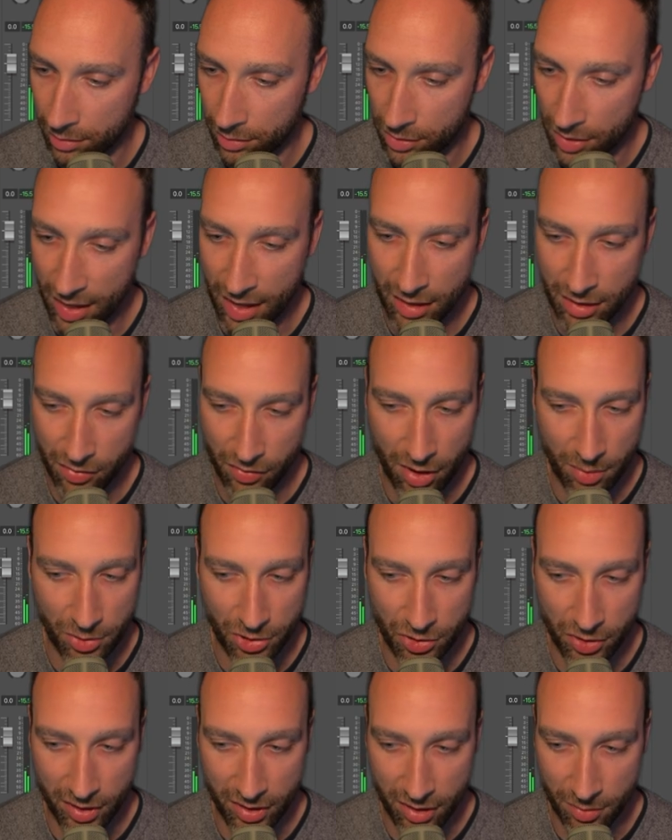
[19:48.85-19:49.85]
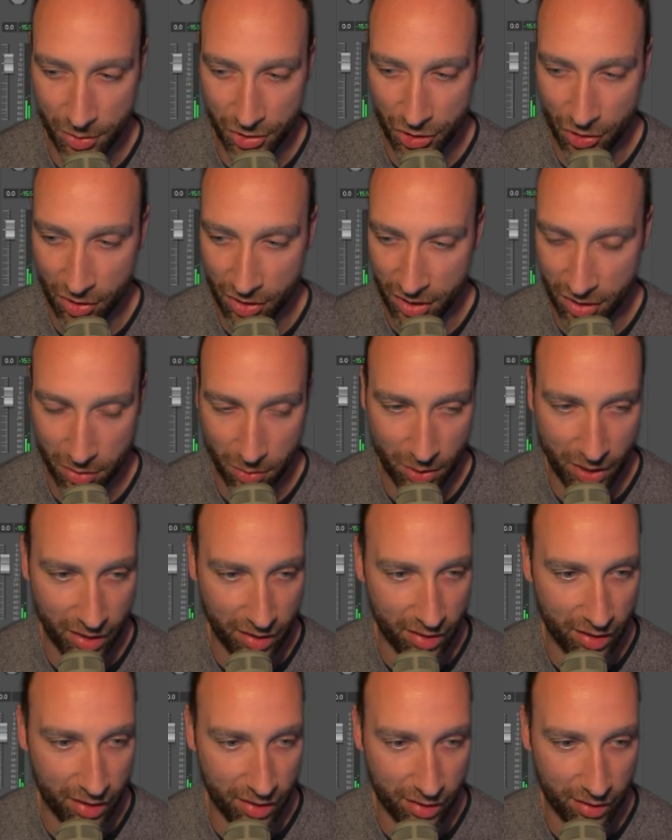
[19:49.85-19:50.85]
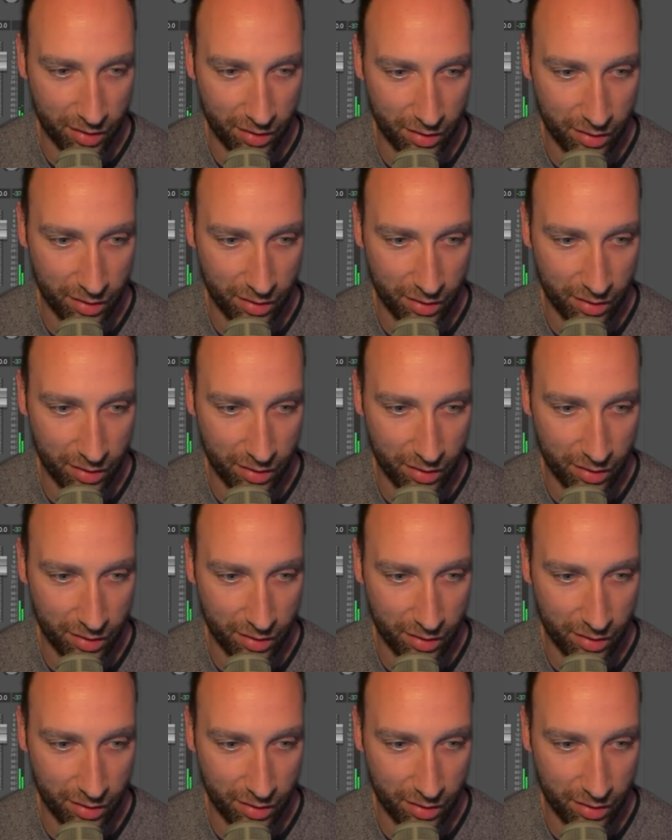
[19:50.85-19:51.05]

The altiverb's doing the majority of the work there.